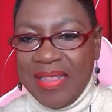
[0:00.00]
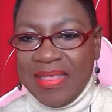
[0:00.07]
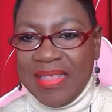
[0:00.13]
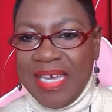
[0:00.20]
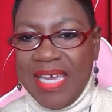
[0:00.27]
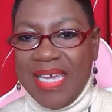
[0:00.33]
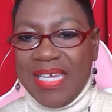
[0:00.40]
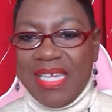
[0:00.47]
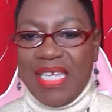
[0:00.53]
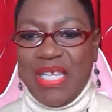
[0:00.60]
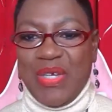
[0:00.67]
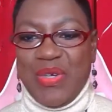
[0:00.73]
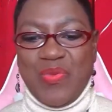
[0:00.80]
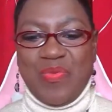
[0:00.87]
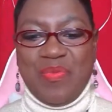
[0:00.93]
Thank
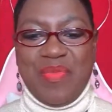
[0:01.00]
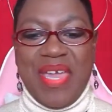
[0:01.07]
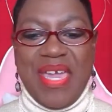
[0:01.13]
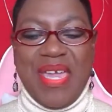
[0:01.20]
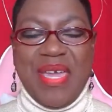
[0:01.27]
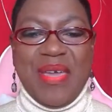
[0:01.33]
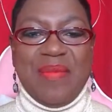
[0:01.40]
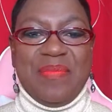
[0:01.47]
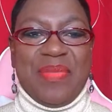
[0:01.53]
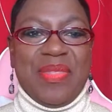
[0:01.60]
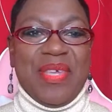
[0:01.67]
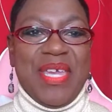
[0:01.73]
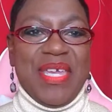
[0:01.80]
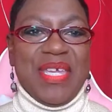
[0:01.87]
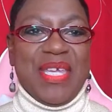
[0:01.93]
you, ma'am.
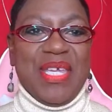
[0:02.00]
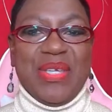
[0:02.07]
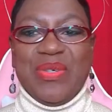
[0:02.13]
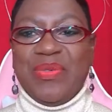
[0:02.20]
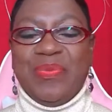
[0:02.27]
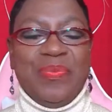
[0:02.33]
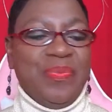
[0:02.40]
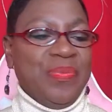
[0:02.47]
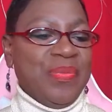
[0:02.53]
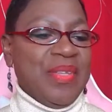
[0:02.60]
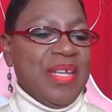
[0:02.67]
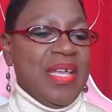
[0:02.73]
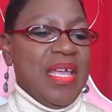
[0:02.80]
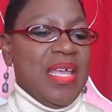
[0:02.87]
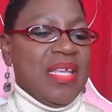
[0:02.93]
Thank you.
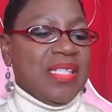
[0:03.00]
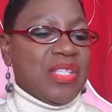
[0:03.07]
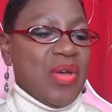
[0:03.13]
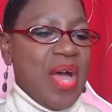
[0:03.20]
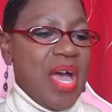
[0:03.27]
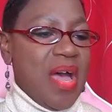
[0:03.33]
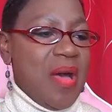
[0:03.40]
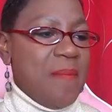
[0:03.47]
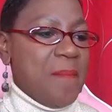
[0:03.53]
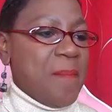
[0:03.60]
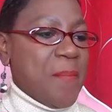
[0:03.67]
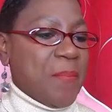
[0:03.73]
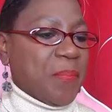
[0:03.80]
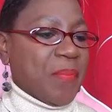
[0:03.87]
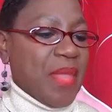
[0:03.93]
So um,
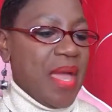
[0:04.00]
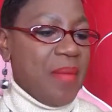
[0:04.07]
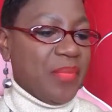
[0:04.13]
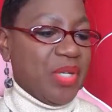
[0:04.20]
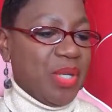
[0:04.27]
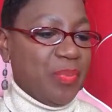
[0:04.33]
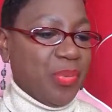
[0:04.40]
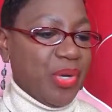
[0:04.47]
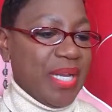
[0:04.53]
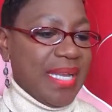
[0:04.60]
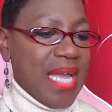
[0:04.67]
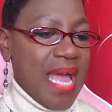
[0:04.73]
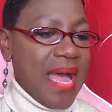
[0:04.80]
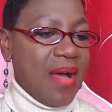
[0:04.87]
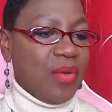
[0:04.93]
I'm going to
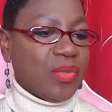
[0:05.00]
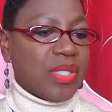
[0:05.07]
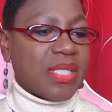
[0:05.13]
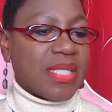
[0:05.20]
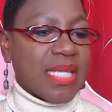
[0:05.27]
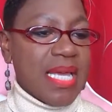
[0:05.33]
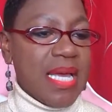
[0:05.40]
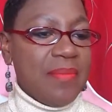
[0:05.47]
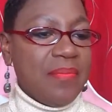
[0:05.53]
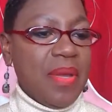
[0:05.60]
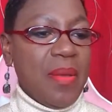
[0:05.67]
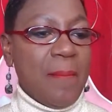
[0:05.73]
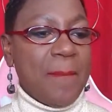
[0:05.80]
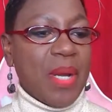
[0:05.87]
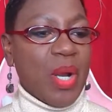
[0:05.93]
bring out some
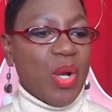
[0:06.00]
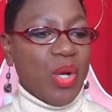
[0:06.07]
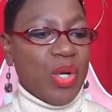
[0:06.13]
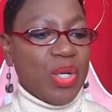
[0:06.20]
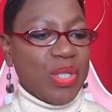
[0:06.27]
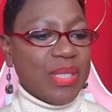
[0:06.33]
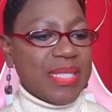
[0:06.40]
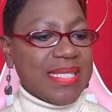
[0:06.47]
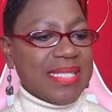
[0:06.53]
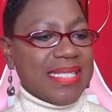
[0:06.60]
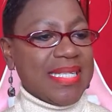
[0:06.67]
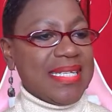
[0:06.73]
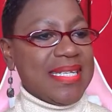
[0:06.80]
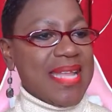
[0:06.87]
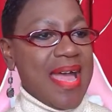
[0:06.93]
pearls
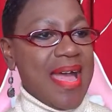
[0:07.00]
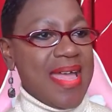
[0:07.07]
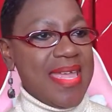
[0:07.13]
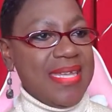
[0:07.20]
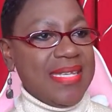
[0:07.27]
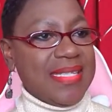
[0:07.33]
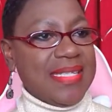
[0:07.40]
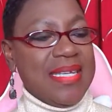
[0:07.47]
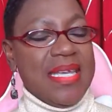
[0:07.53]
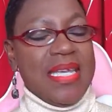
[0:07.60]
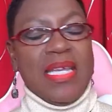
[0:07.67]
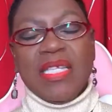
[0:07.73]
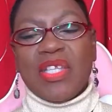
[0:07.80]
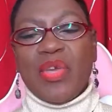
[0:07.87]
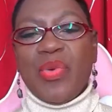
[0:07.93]
tonight.
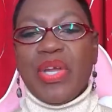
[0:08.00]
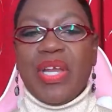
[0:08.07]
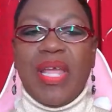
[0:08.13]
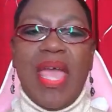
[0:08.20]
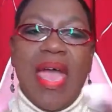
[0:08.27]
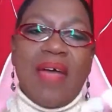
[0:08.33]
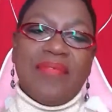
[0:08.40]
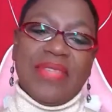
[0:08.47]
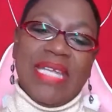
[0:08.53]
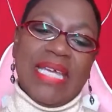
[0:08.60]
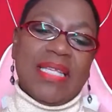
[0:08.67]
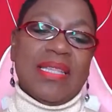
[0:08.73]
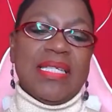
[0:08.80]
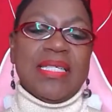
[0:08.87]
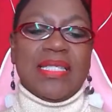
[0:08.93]
So we're going to have
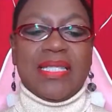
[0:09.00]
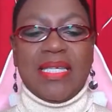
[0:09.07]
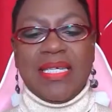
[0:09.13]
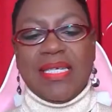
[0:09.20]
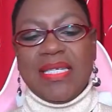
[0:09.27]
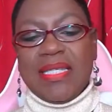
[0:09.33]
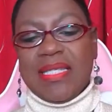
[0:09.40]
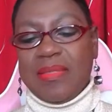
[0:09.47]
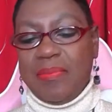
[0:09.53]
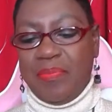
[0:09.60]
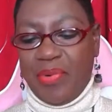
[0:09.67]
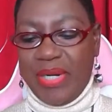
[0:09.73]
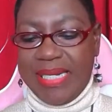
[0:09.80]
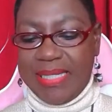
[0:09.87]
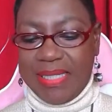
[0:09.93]
necklaces,
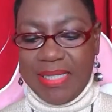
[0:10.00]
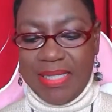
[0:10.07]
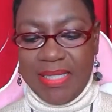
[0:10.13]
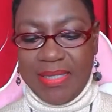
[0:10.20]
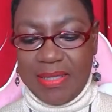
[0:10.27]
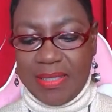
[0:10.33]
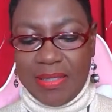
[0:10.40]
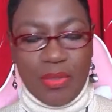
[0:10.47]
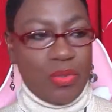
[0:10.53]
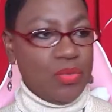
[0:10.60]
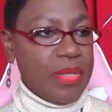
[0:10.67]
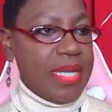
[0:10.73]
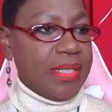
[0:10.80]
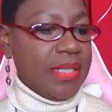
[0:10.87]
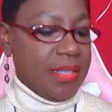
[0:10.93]
bracelets. Oh,
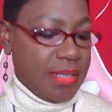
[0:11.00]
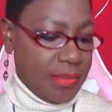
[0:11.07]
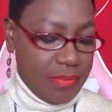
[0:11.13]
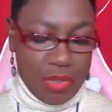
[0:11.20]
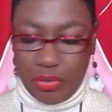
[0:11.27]
I need some